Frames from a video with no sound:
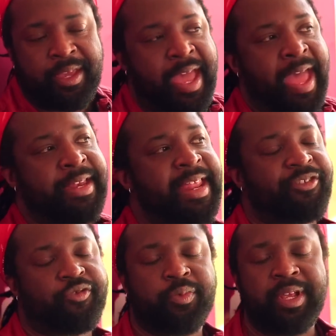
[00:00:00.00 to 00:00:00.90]
And
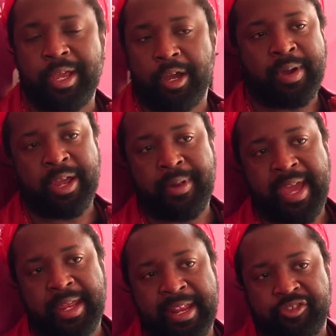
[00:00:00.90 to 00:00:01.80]
that's really how I
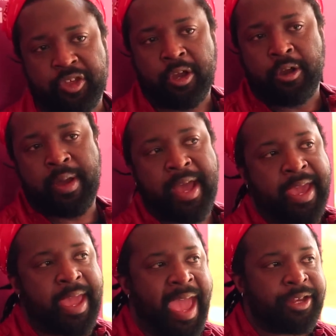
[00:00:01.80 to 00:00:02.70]
write. That's how
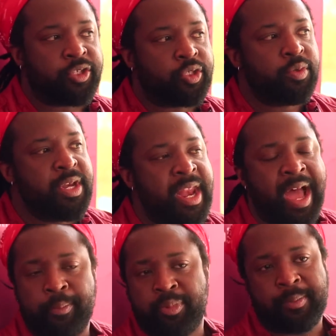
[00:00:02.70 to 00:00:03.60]
I do
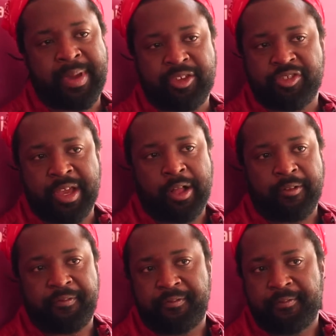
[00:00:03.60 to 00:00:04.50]
not bring
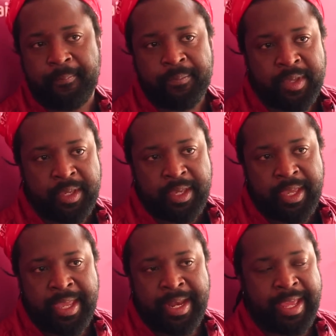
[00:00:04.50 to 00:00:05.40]
myself
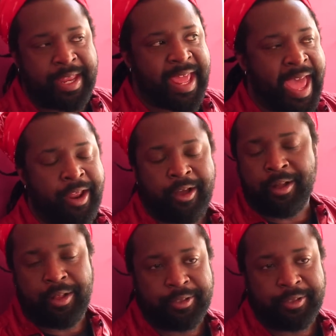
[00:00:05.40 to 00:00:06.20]
in it at all.